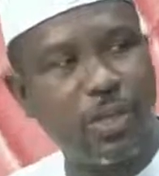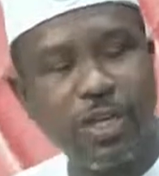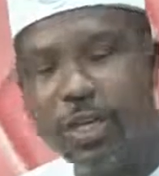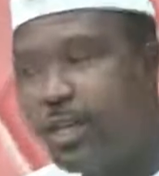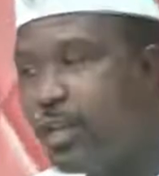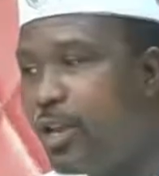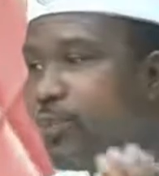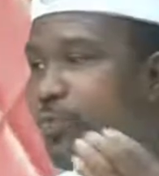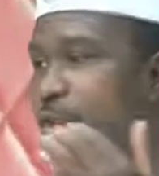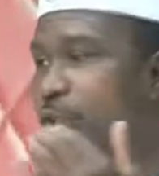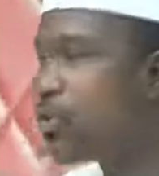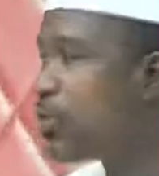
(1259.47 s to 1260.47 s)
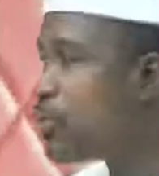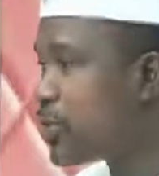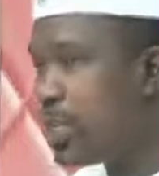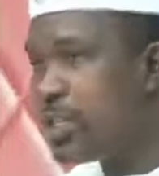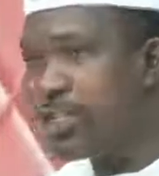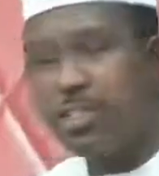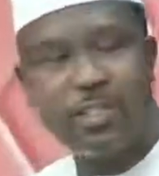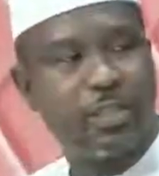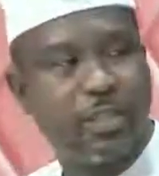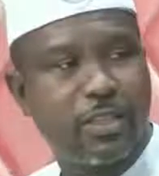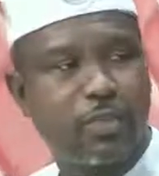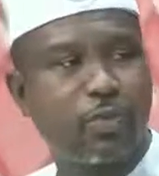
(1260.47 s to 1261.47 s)
they look forward to Ogun State
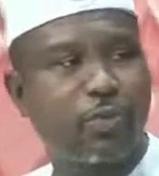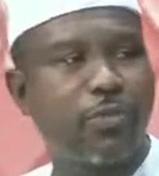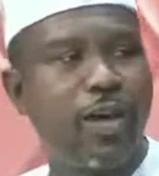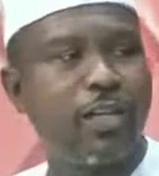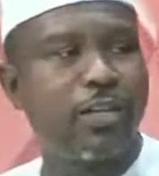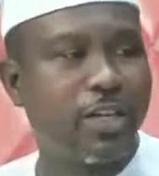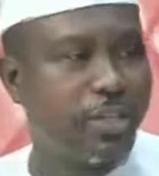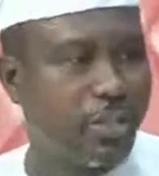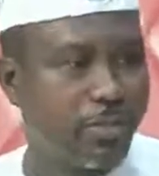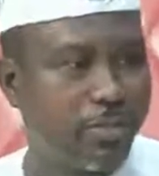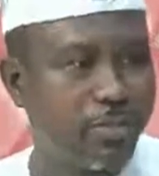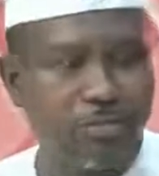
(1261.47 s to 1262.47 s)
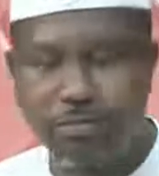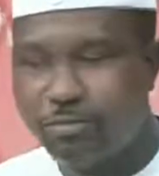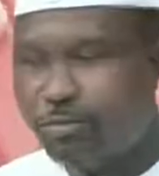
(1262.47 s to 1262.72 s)
to provide leadership. Talks